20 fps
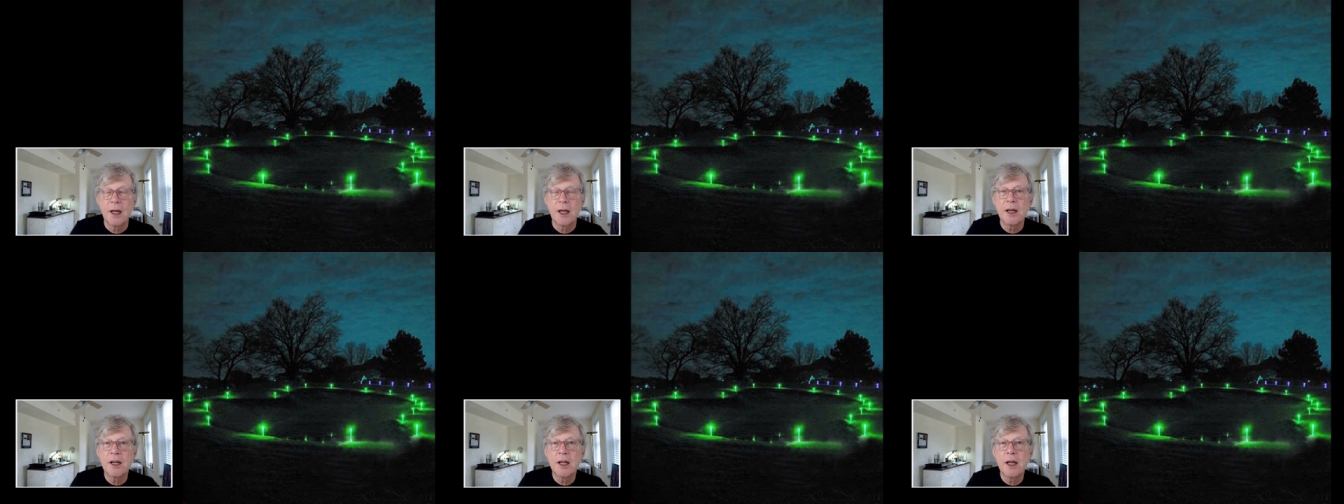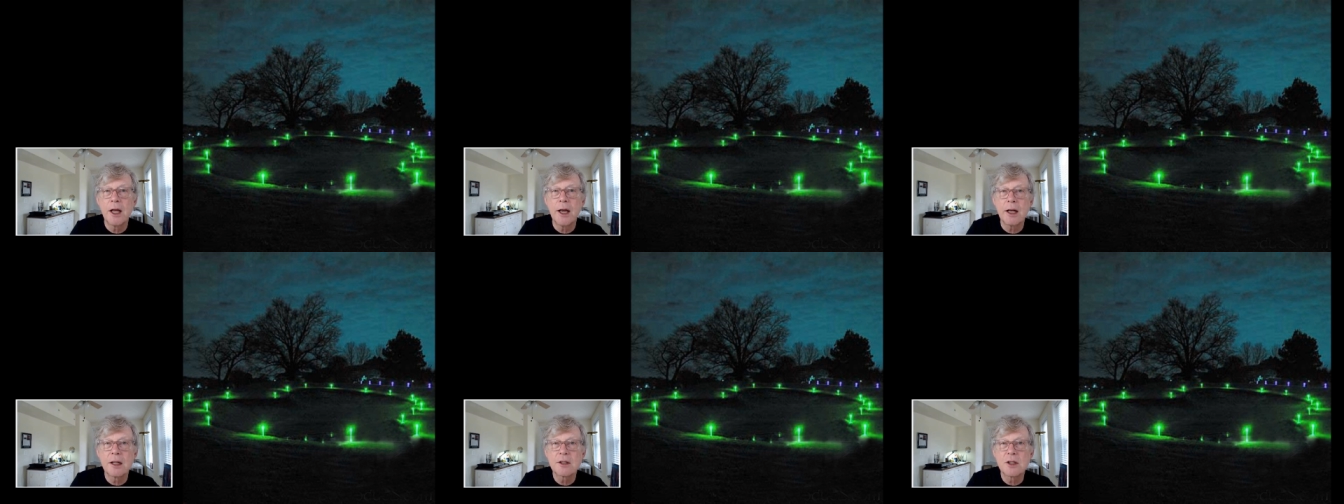and
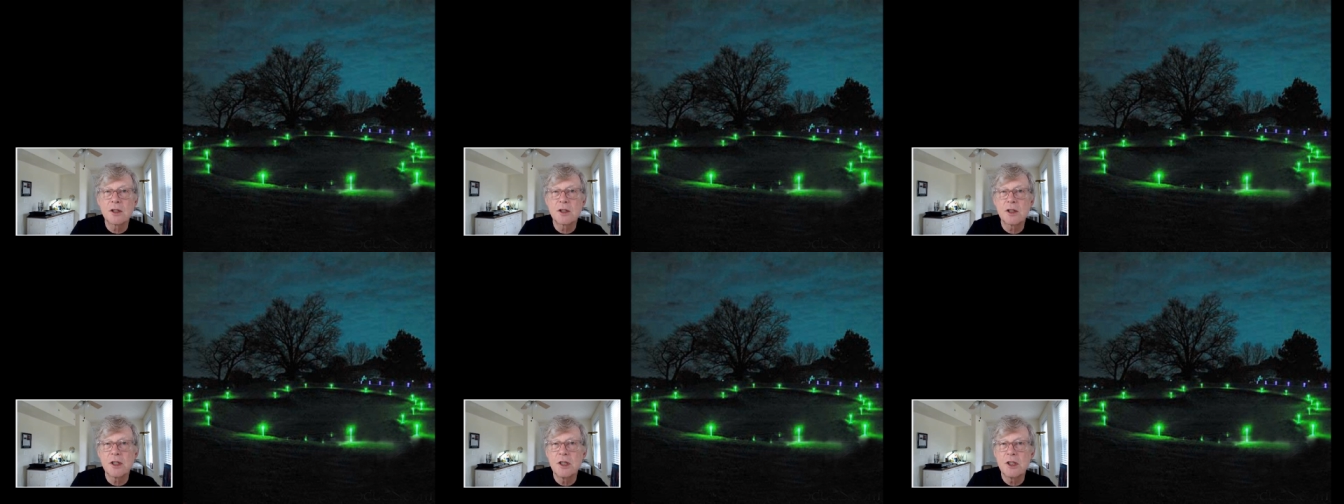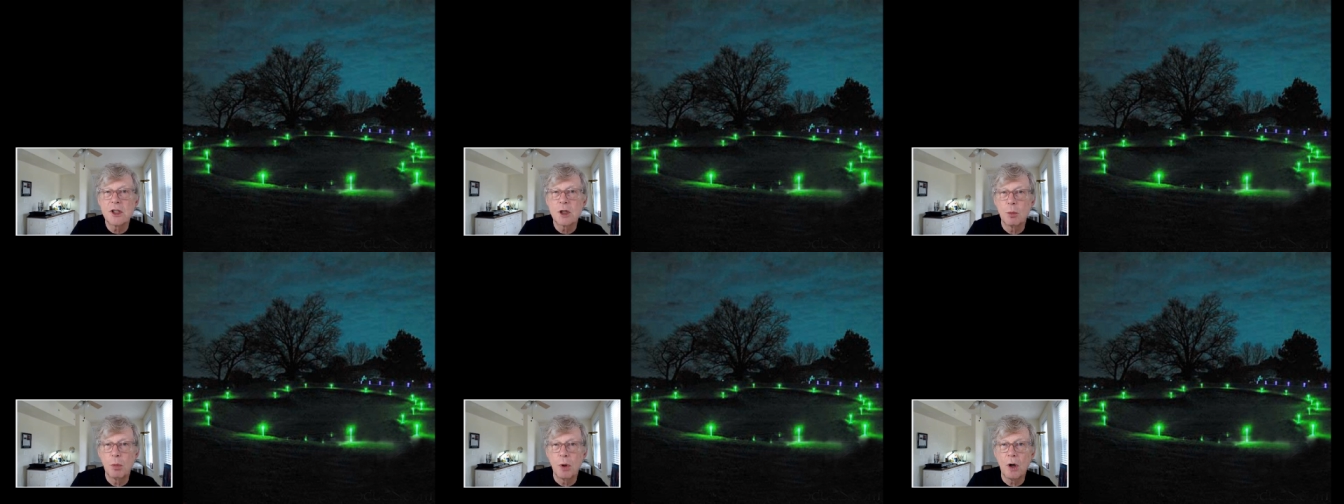he hands us
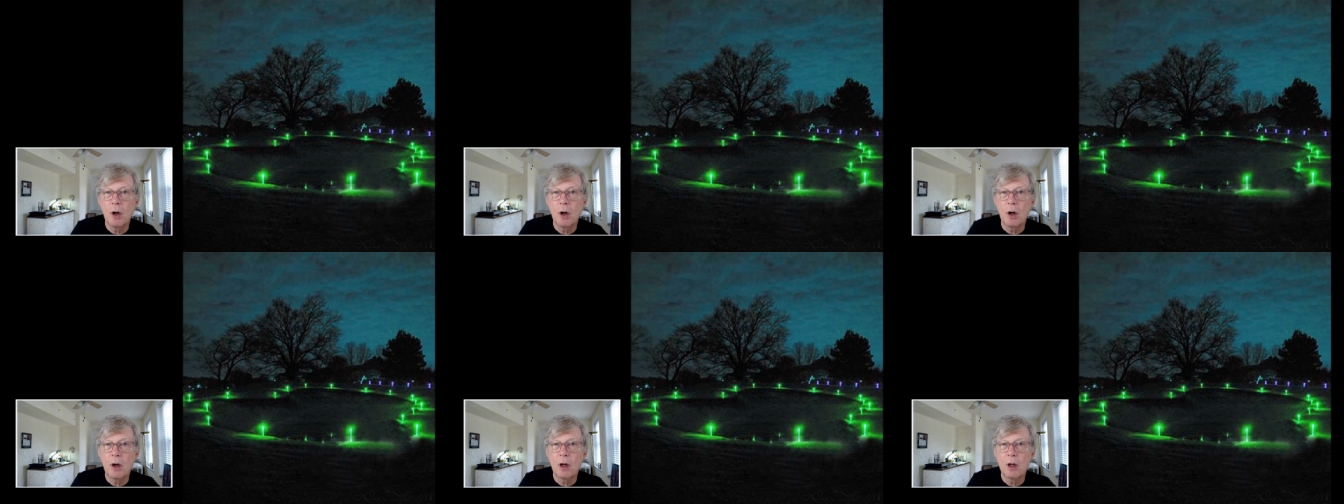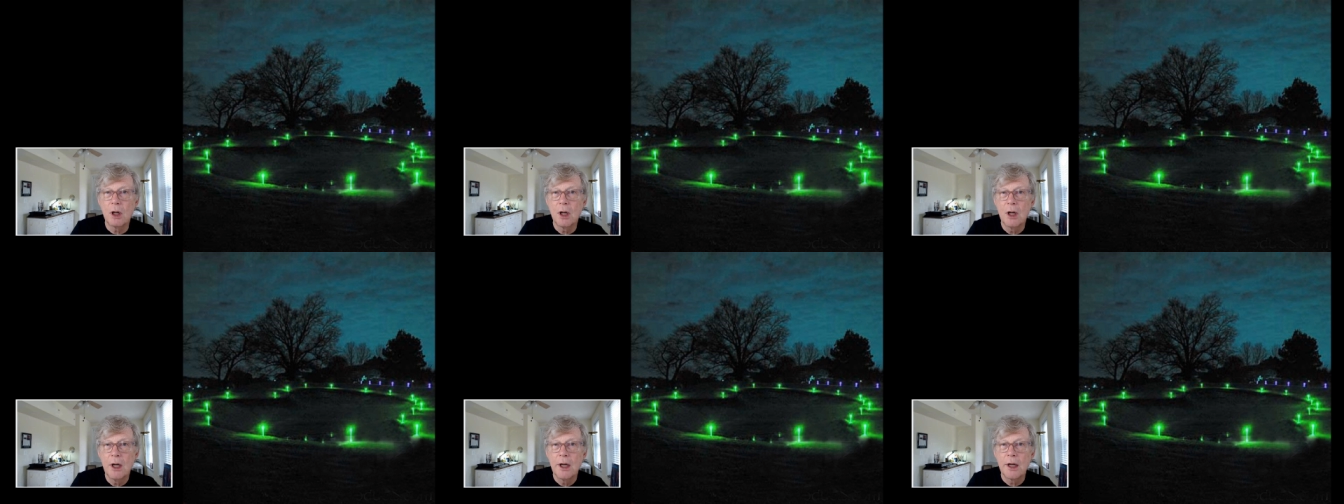each a
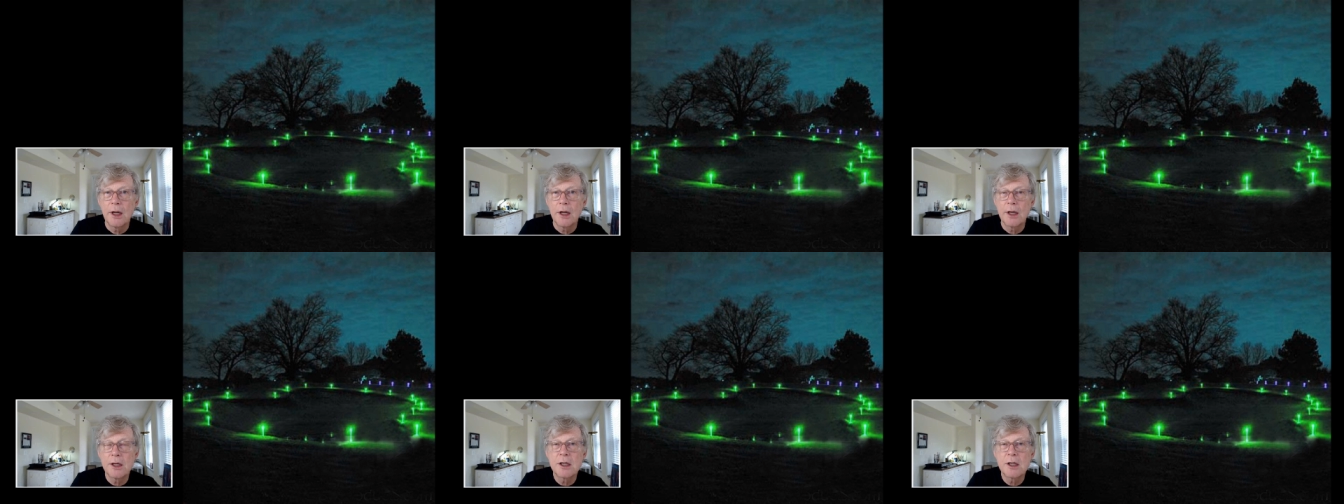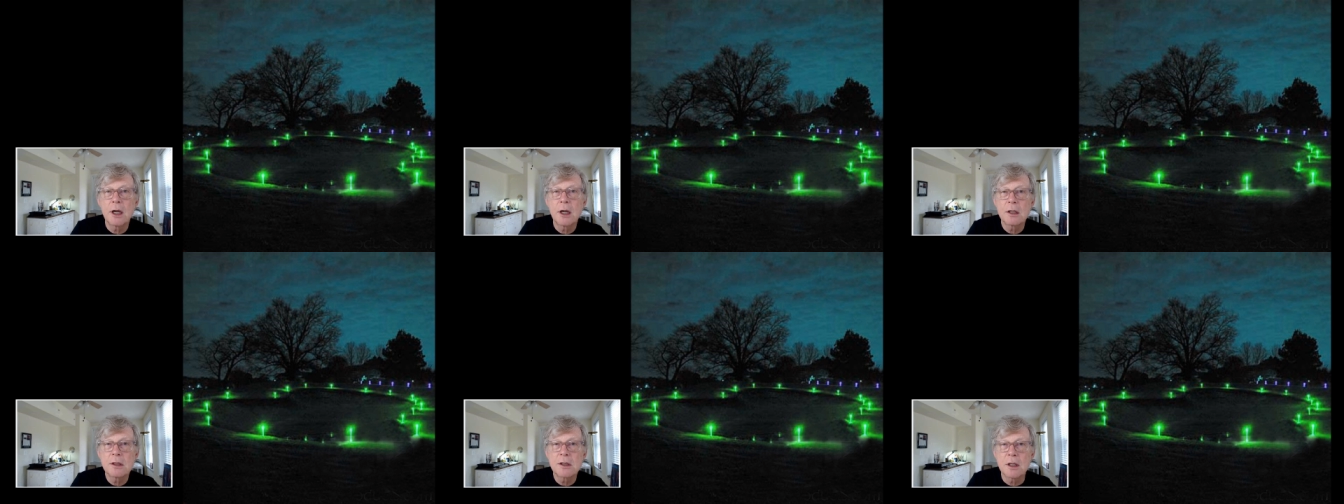ball and
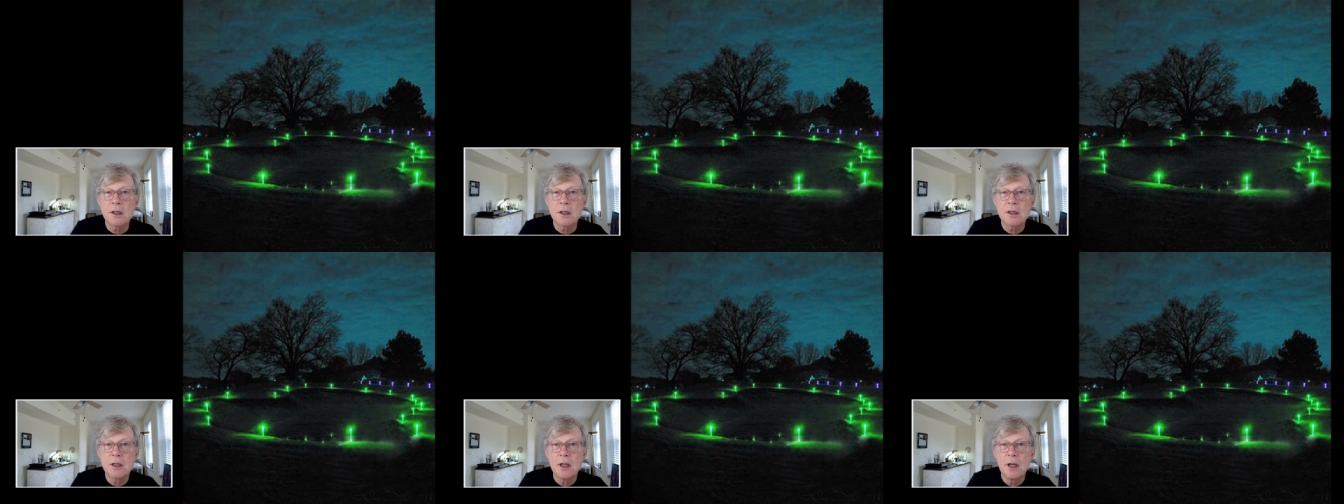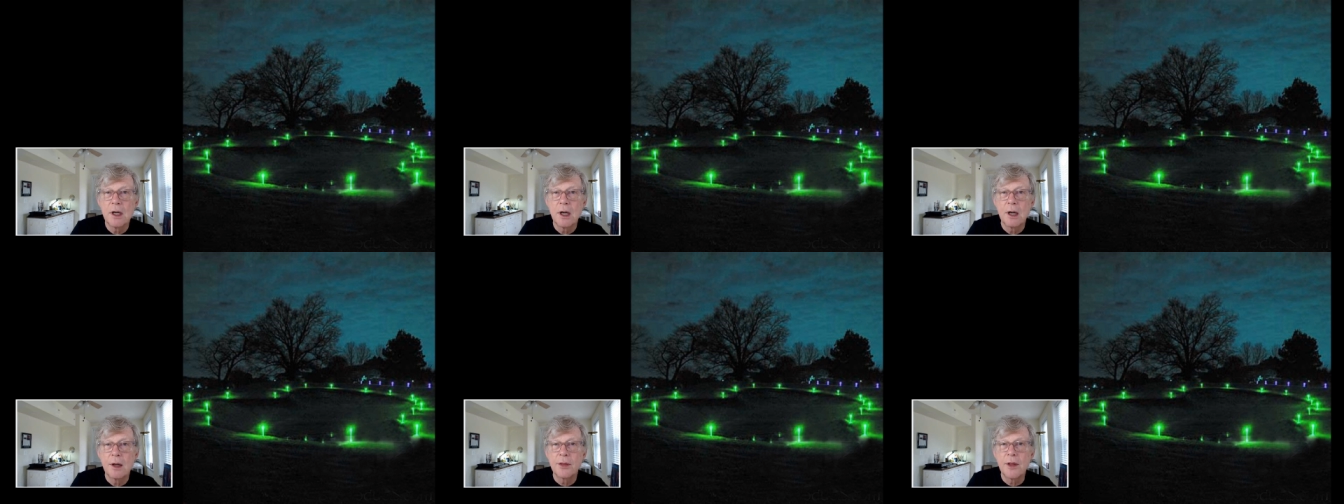tells us
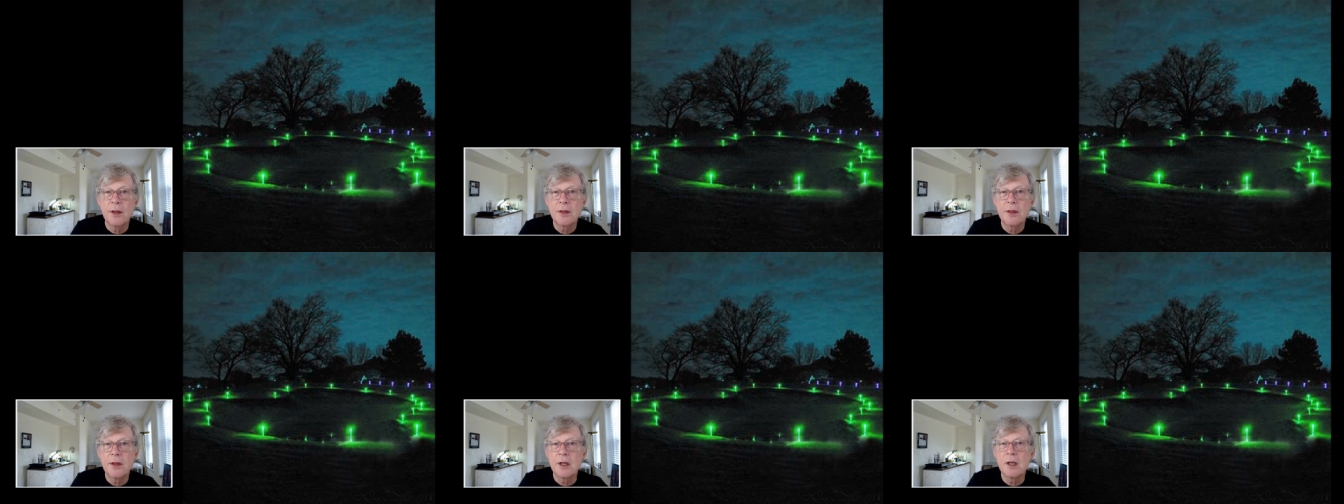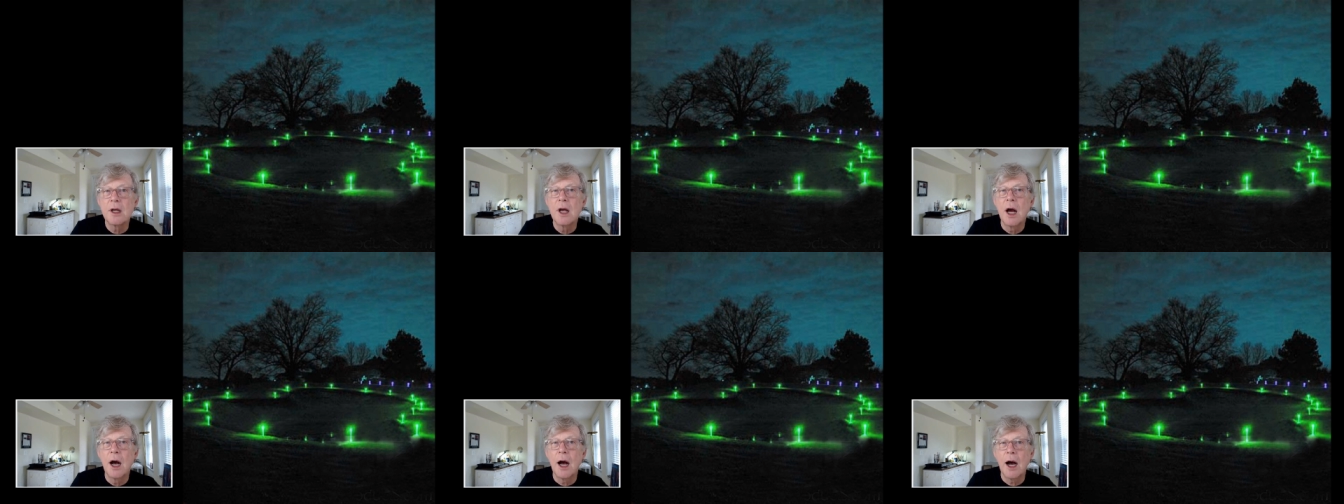that
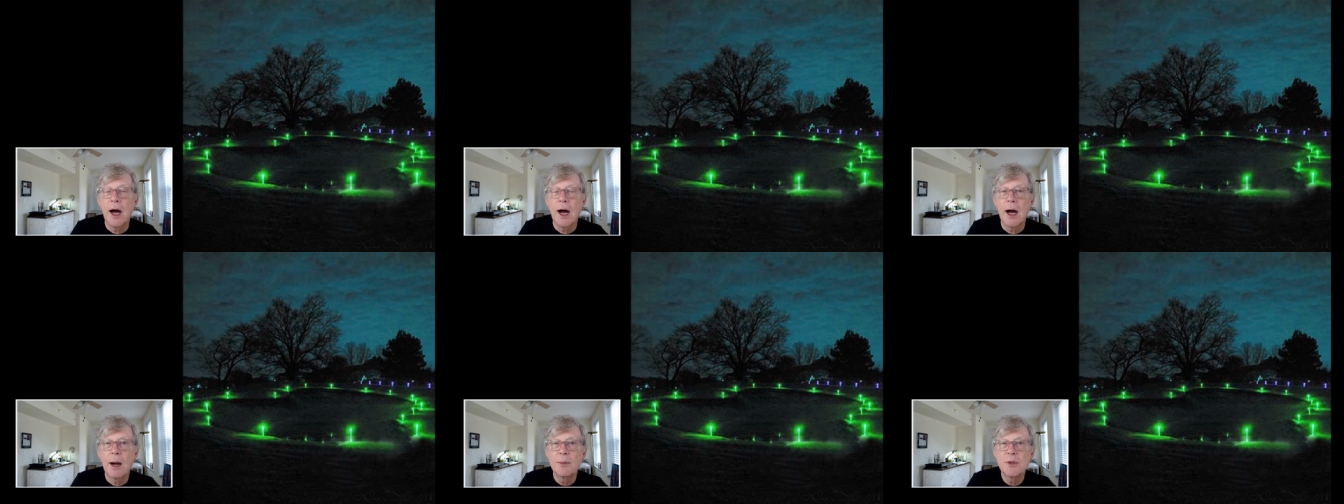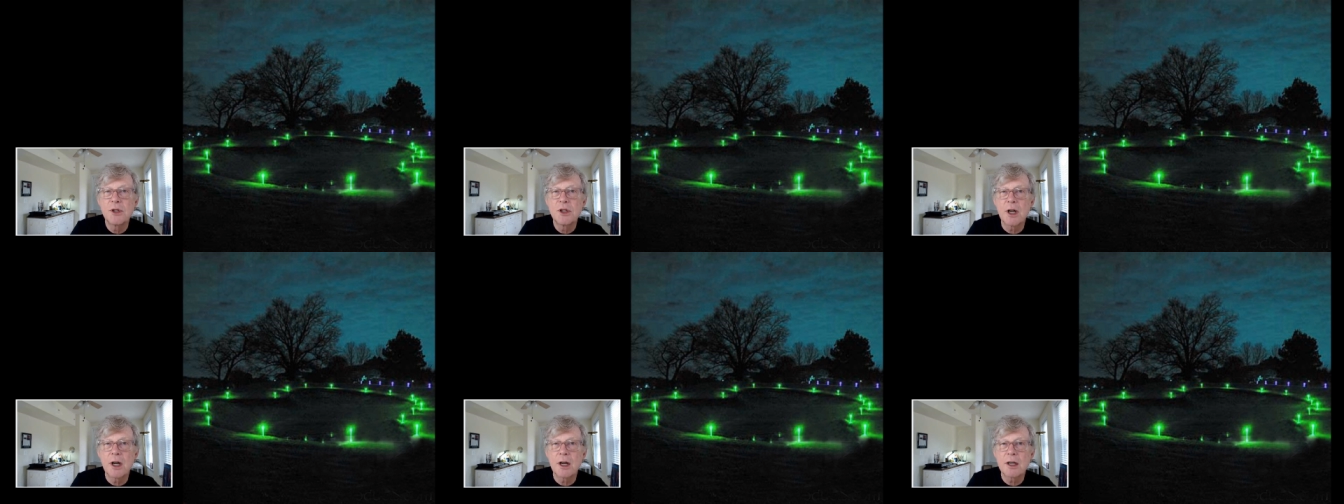the
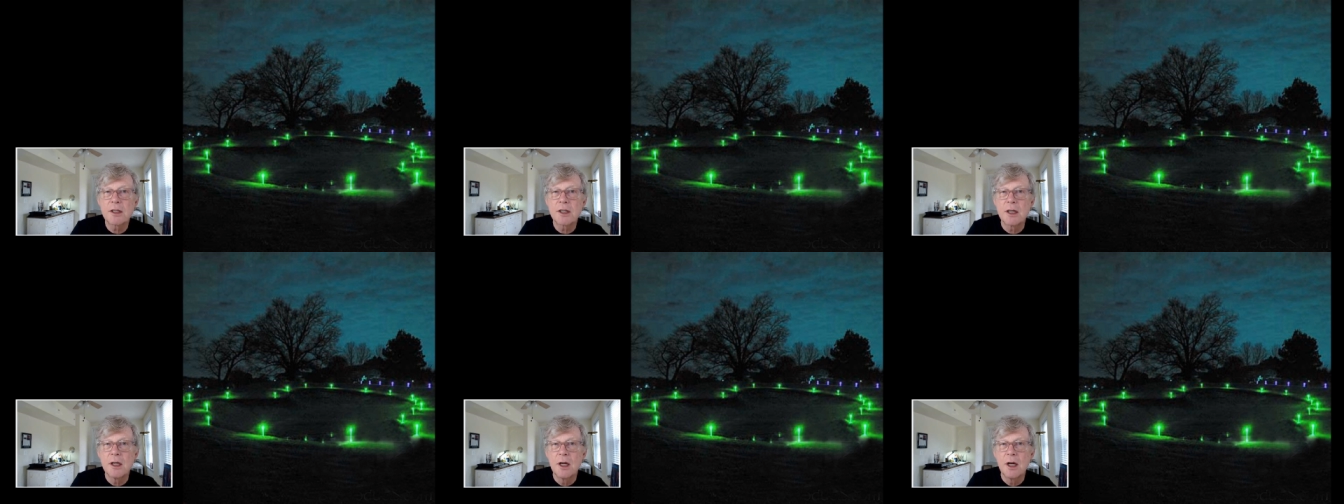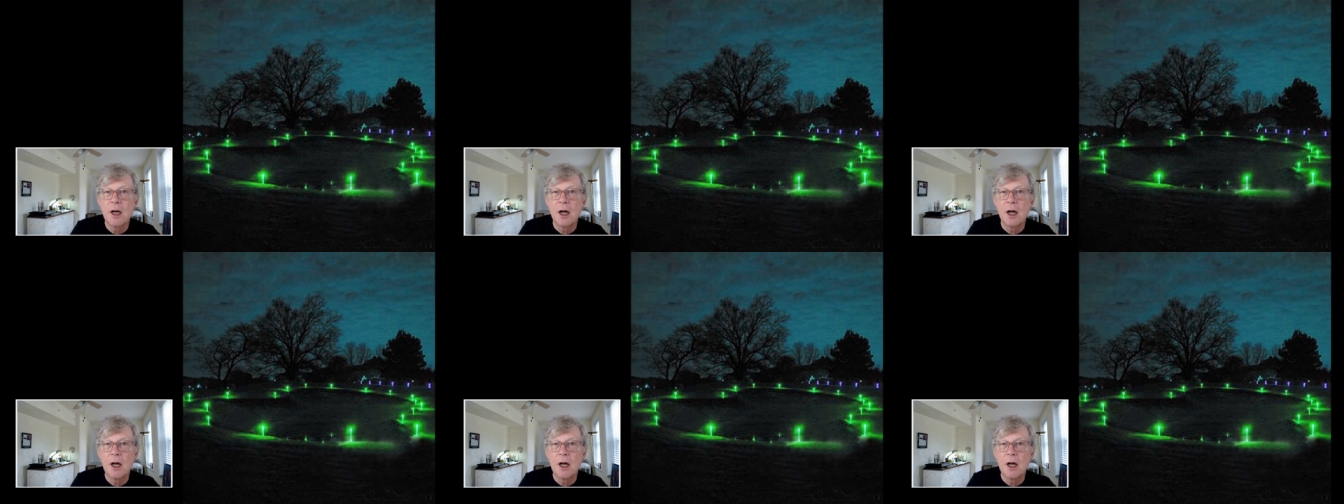object